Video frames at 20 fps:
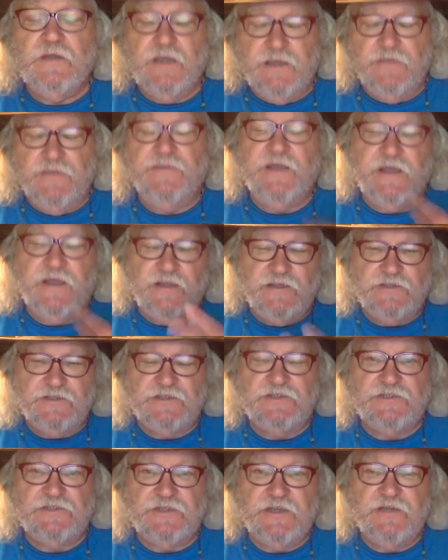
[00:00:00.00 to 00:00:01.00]
that is
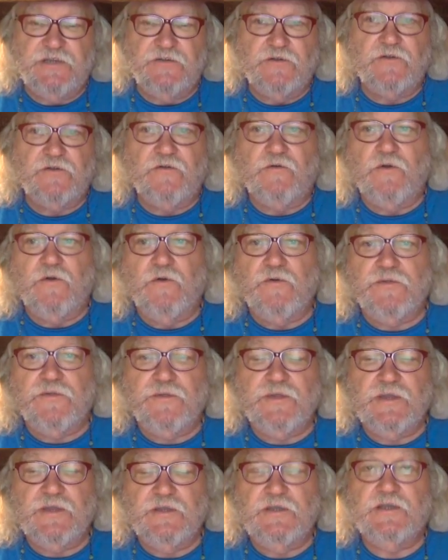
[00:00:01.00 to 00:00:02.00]
to say, her growth
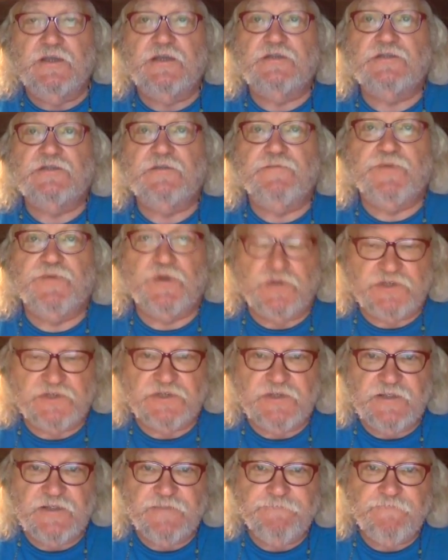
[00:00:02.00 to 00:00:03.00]
as a
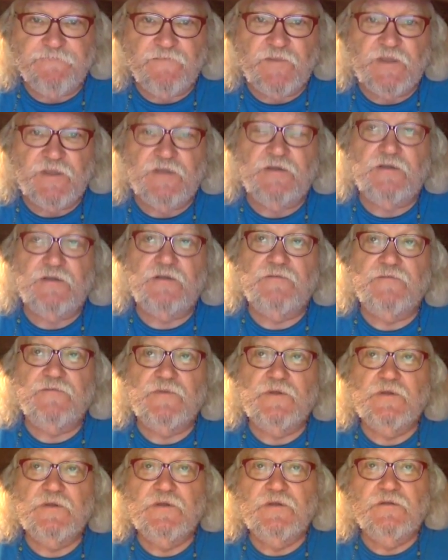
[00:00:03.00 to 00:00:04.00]
person. Um,
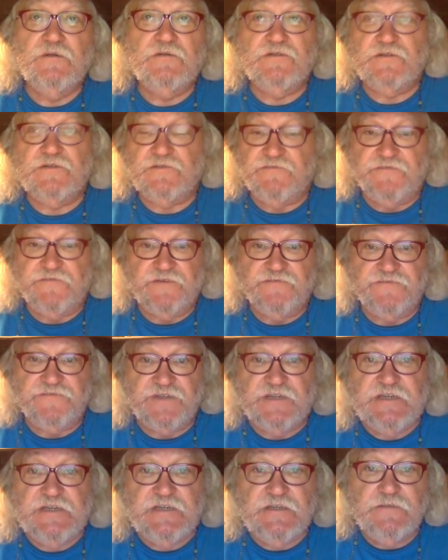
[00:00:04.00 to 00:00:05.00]
she's
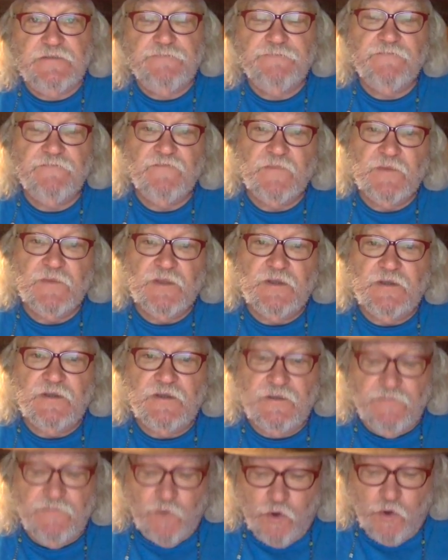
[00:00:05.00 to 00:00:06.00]
15.
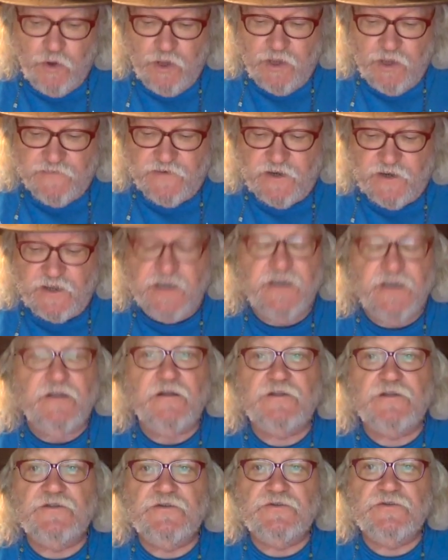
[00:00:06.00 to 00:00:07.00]
All of our
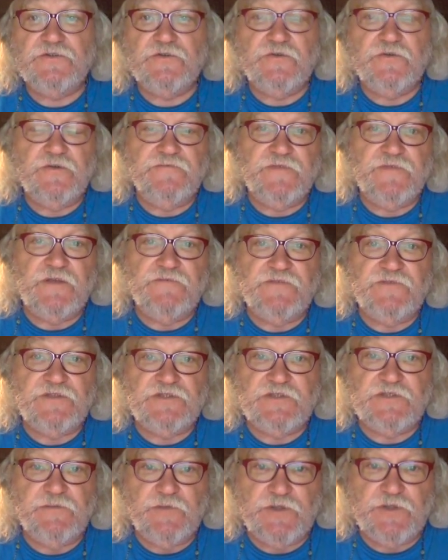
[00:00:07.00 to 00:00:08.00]
characters are of a
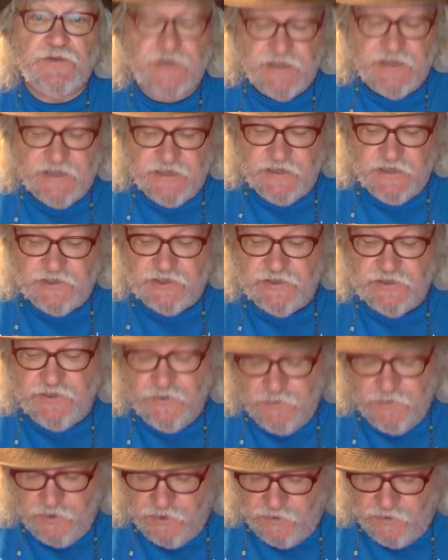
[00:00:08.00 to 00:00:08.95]
similar age. And you can go